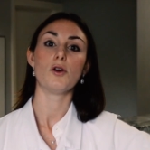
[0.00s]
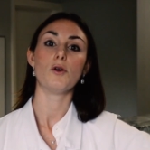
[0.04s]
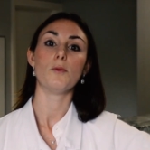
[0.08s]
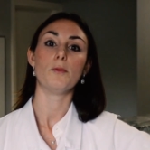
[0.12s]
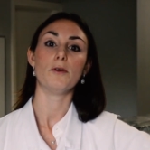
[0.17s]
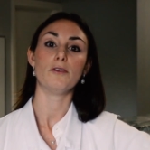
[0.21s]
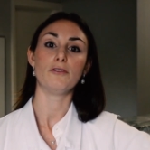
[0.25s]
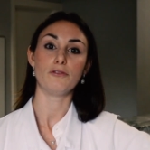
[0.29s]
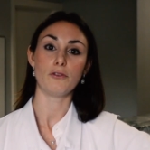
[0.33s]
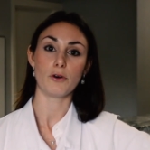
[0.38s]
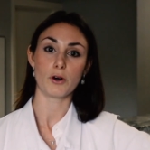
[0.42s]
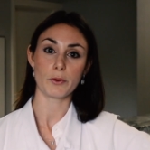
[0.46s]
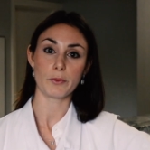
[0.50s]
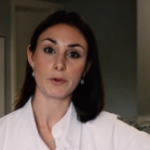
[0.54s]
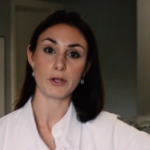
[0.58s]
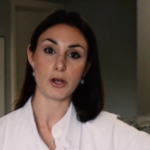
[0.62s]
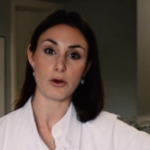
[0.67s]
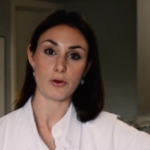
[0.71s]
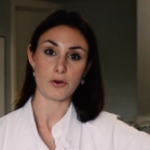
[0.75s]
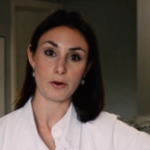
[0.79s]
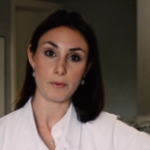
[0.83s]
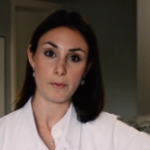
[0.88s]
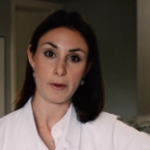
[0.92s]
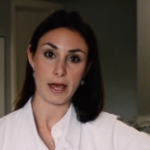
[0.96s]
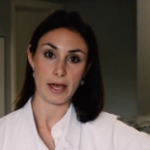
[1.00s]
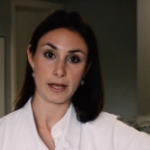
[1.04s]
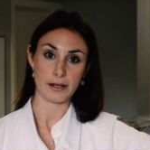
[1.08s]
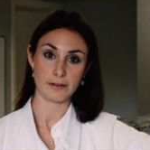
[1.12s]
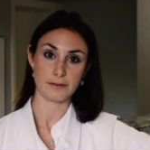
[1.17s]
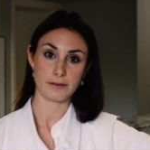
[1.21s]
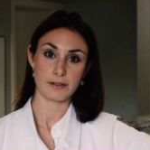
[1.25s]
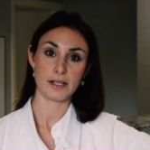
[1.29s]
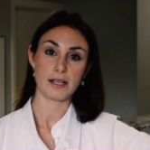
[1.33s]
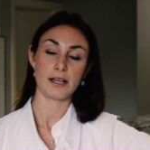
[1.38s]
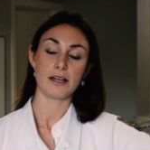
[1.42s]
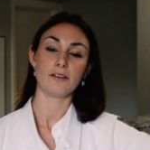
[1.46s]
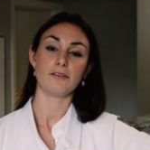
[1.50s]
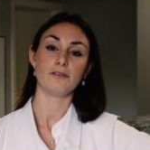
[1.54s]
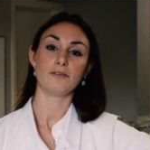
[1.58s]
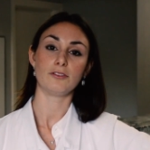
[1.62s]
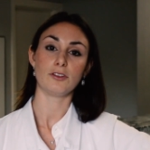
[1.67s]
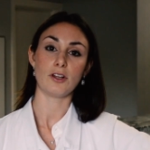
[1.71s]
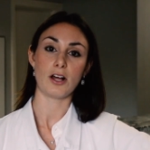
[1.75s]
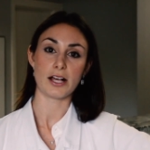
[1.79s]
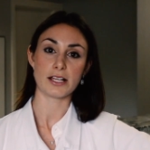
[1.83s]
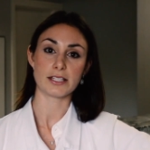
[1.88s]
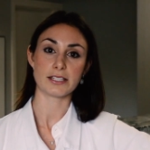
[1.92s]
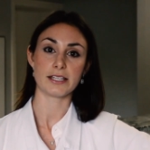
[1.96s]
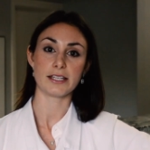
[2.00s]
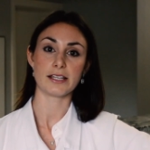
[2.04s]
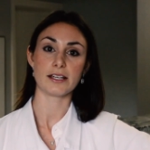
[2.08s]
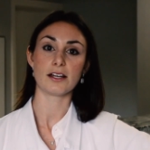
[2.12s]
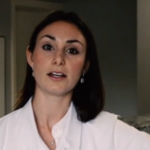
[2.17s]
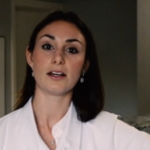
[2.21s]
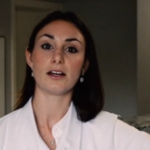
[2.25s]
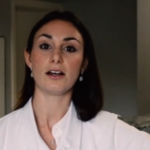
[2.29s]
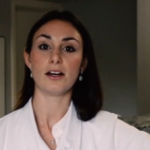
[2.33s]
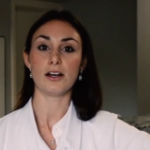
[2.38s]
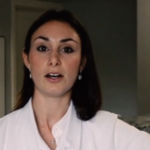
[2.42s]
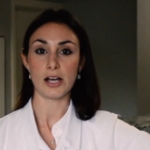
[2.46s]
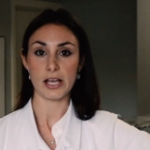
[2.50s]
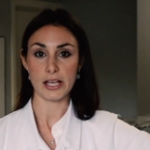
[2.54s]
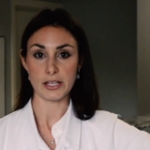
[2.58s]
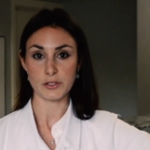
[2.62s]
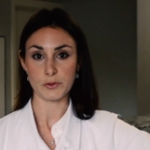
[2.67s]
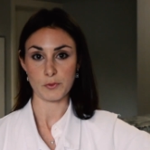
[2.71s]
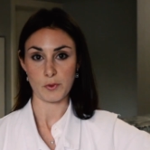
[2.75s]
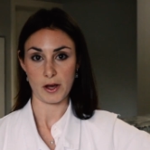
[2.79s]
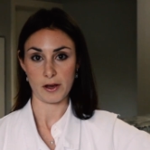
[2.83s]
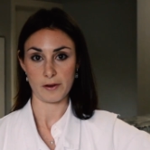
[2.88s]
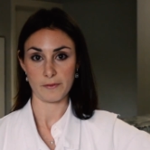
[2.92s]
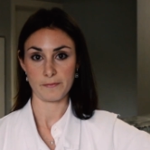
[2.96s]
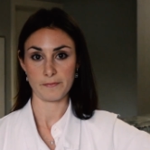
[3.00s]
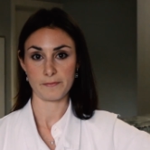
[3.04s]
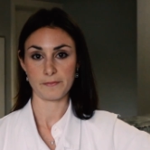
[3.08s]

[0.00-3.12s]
before we go to bed, flossing as well.